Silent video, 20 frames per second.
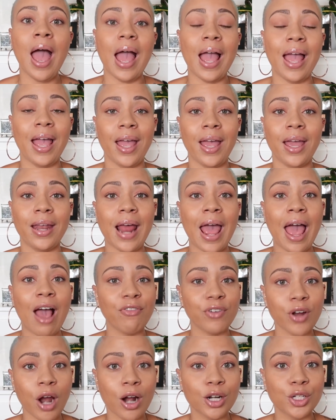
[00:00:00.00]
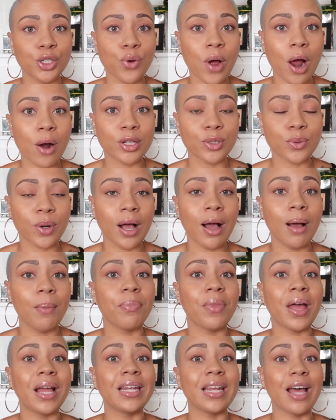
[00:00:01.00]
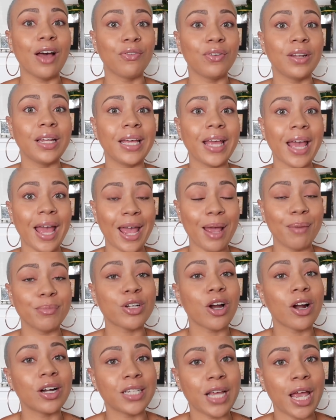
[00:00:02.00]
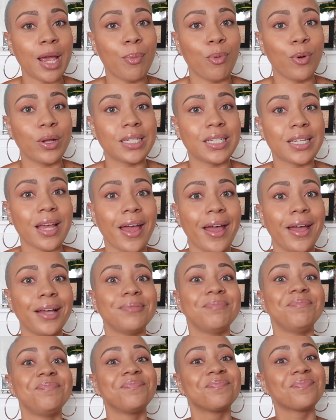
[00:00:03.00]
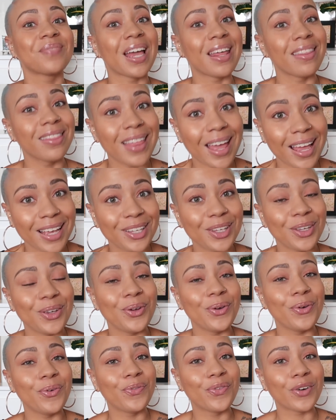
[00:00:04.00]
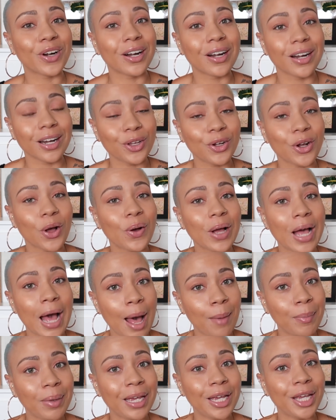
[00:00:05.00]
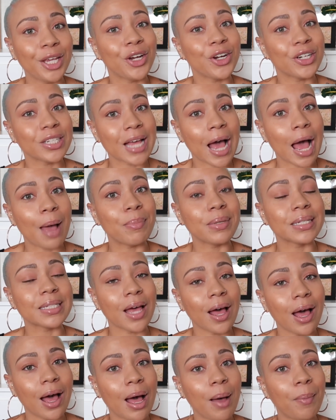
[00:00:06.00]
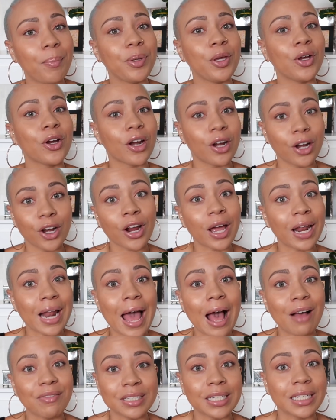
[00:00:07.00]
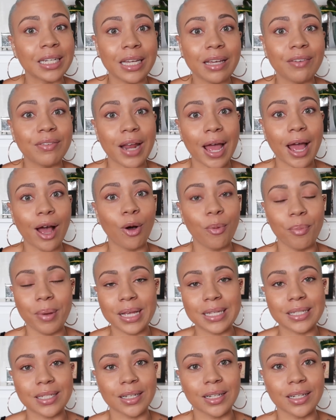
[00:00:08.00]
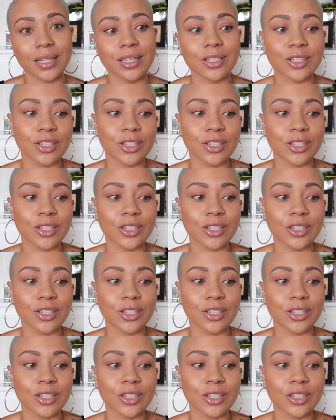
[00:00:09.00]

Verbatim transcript: And after our 2 hours were up, they definitely came to our table and said, thank you for, you know, coming. Your time is up. You're going to have to leave now, basically.